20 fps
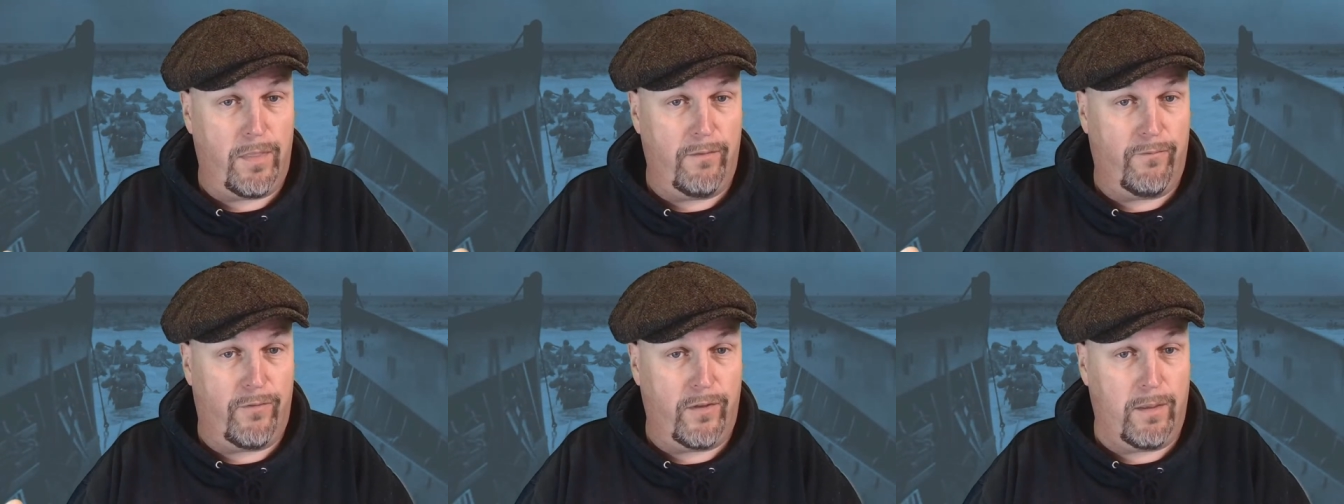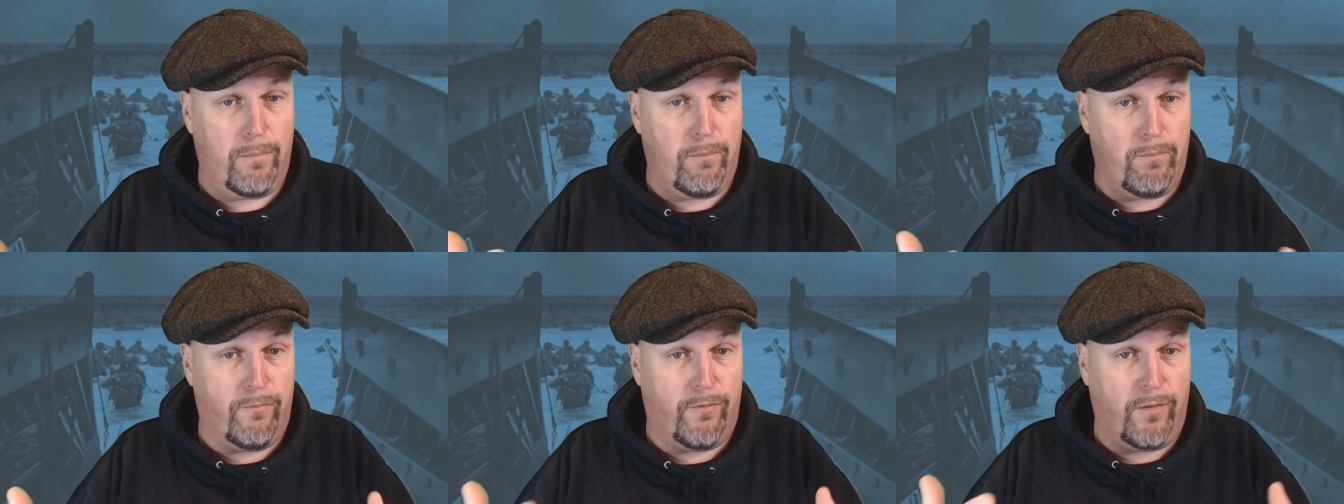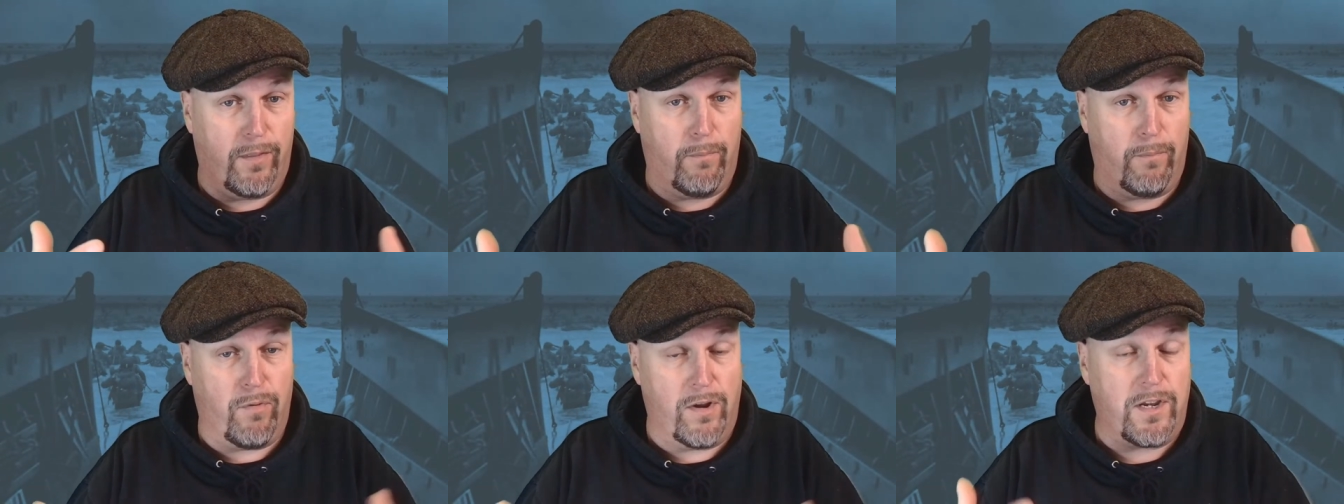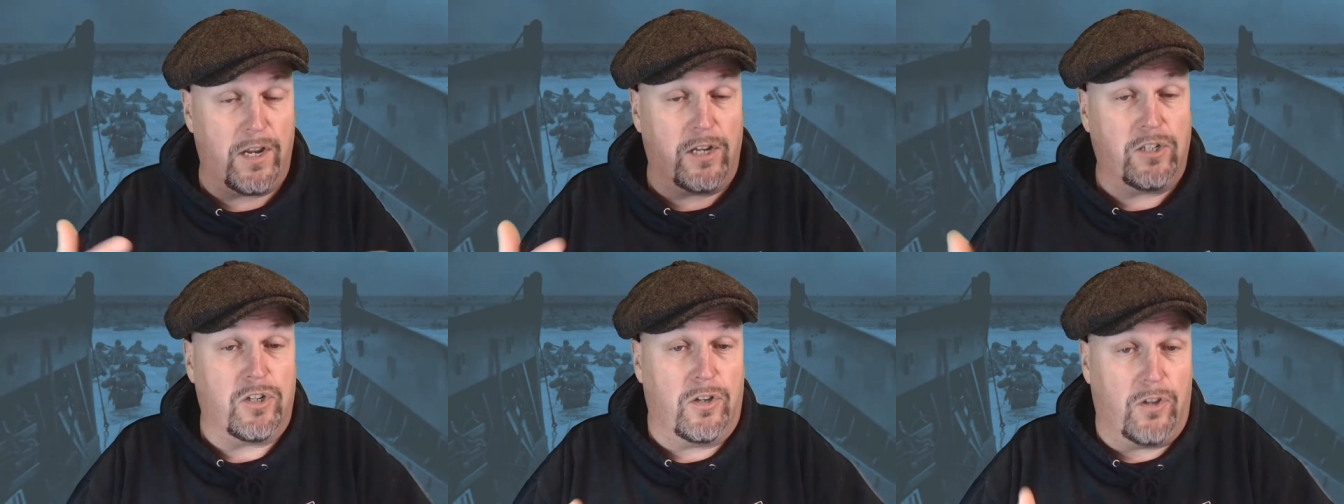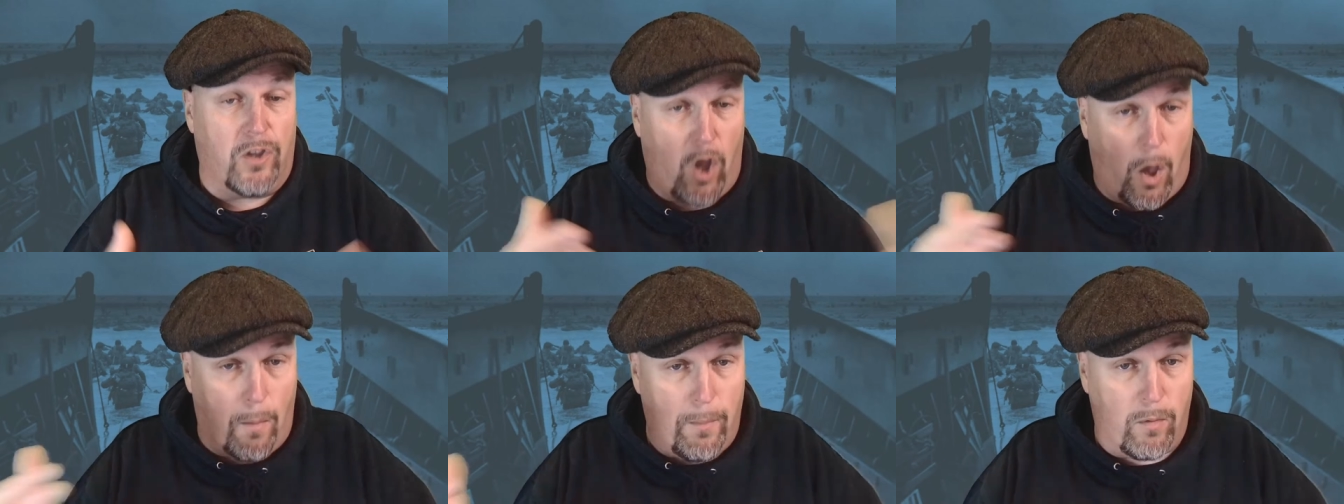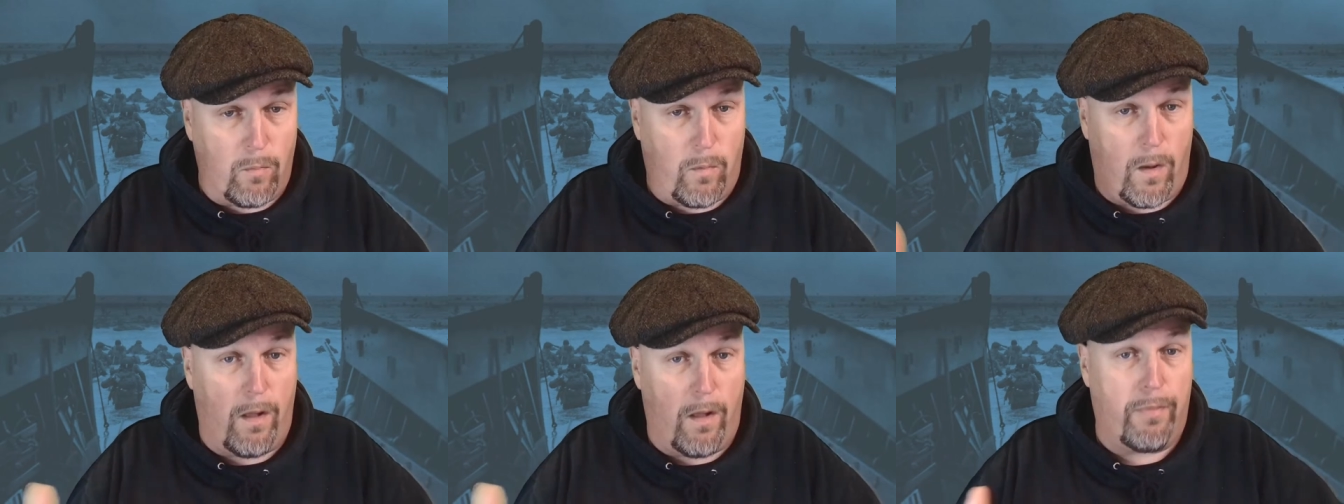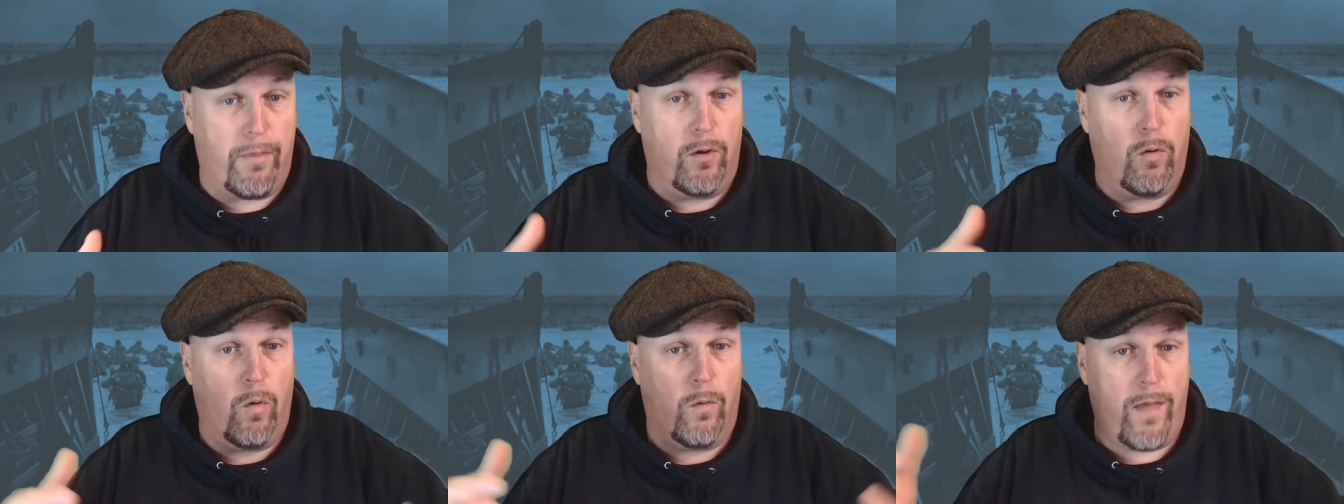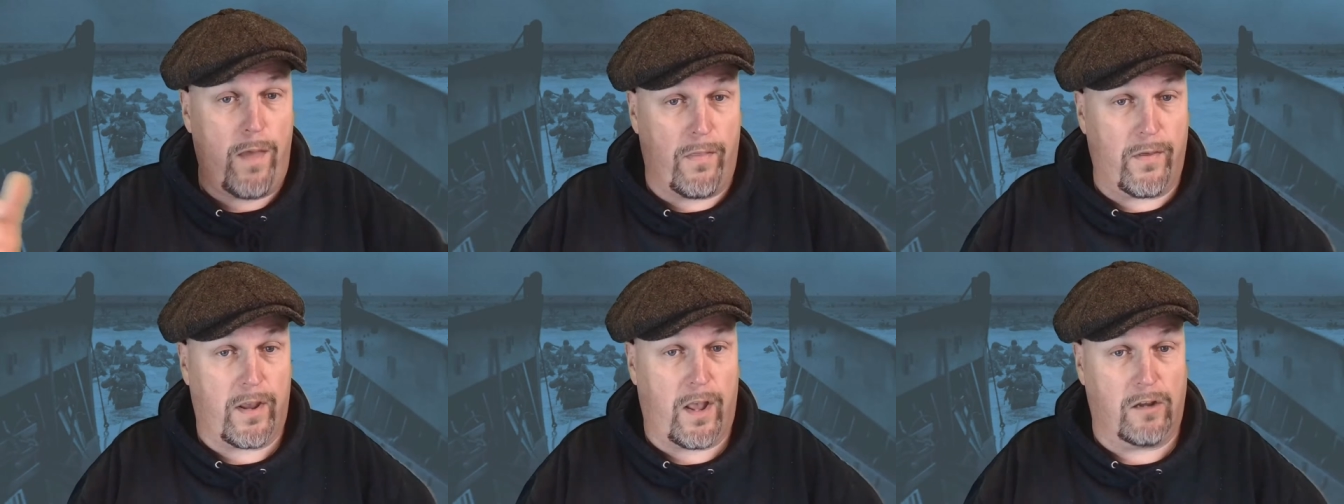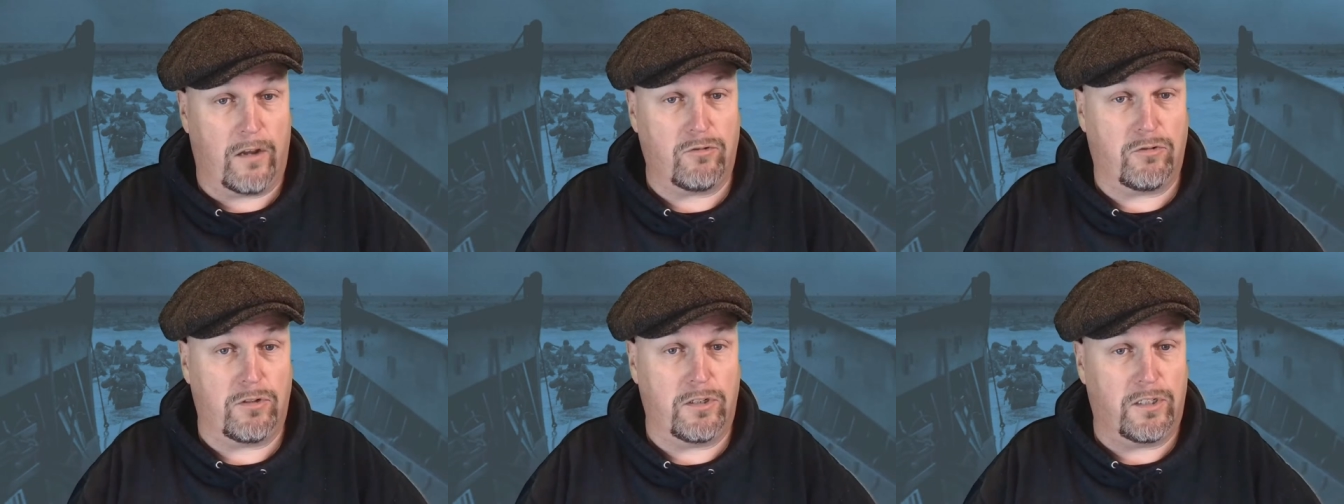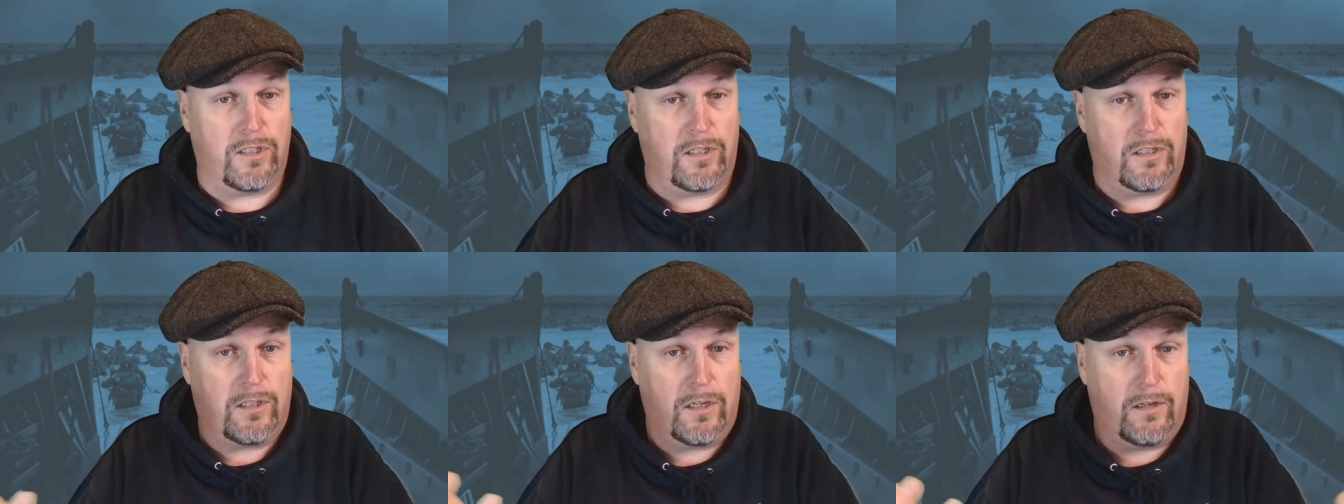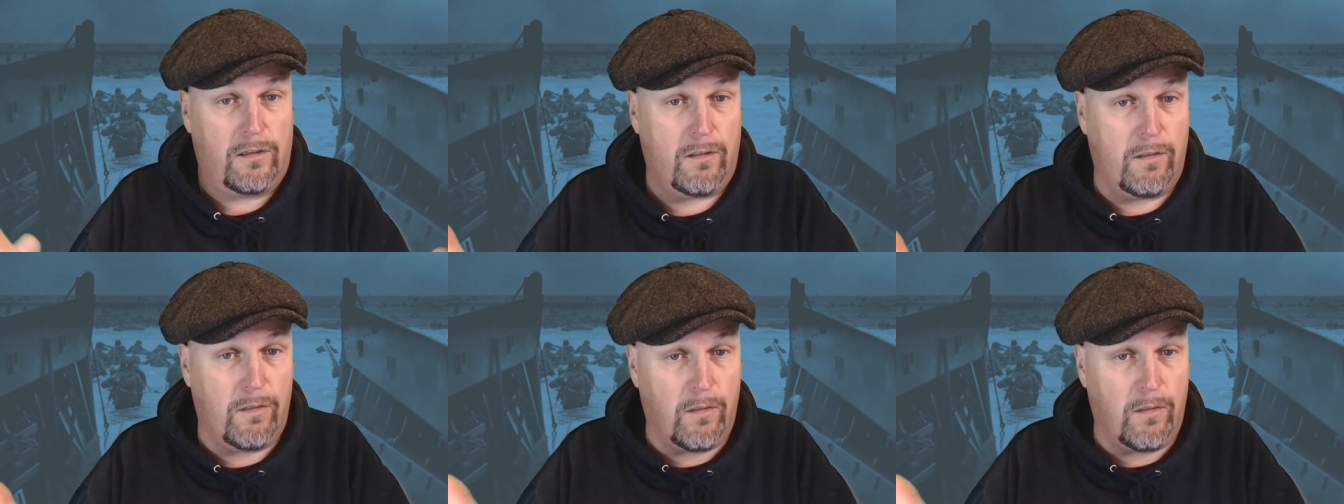for the for the British and the Commonwealth and all the other countries that, that,